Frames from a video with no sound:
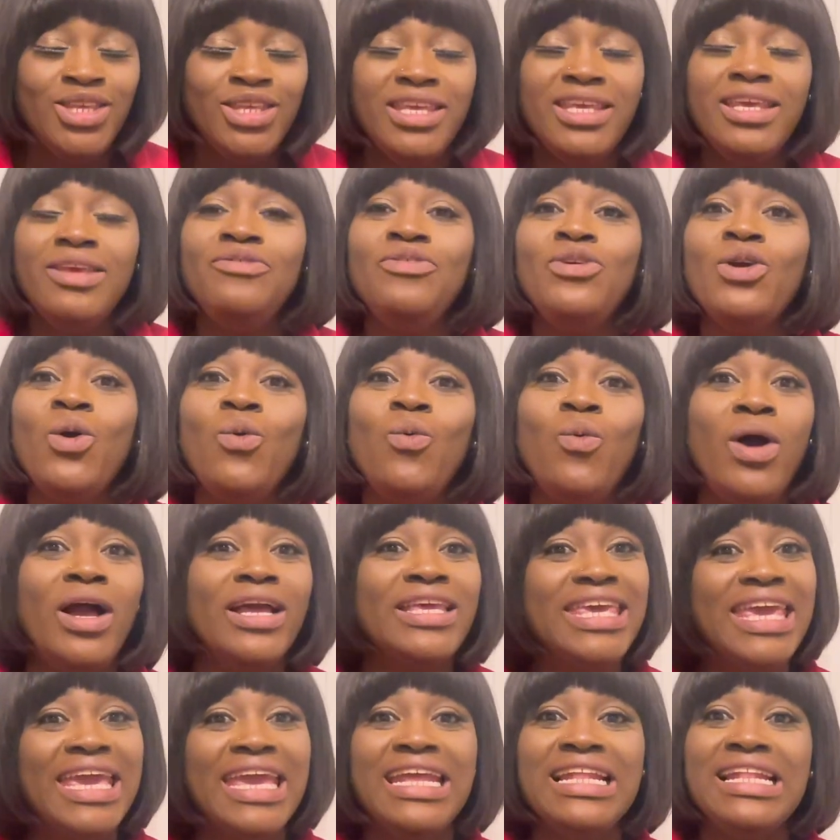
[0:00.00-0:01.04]
If you're
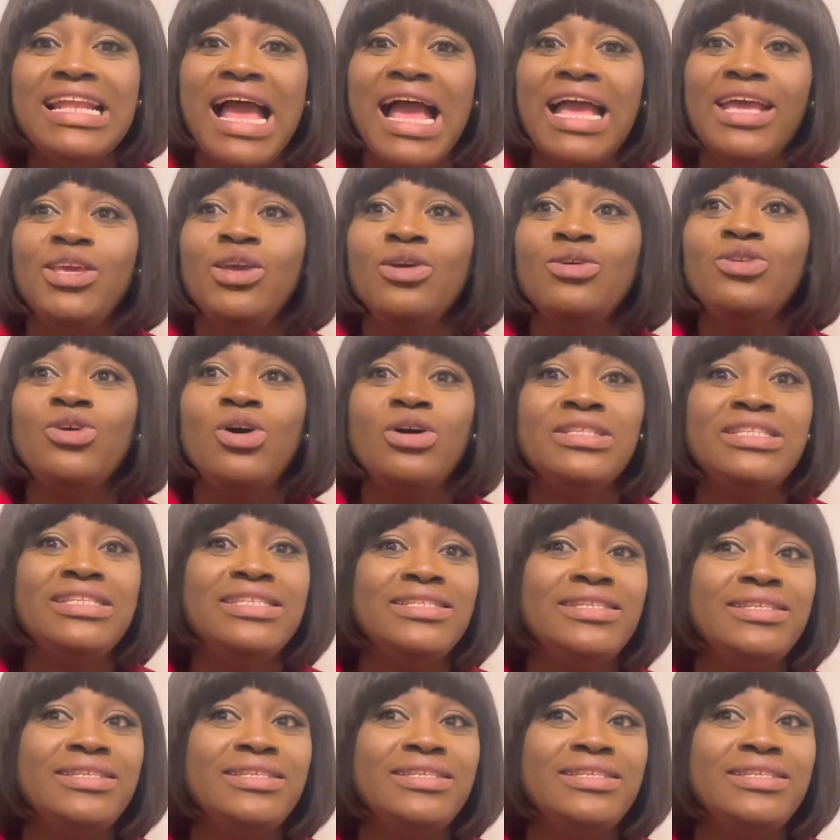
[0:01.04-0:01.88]
working and you're not,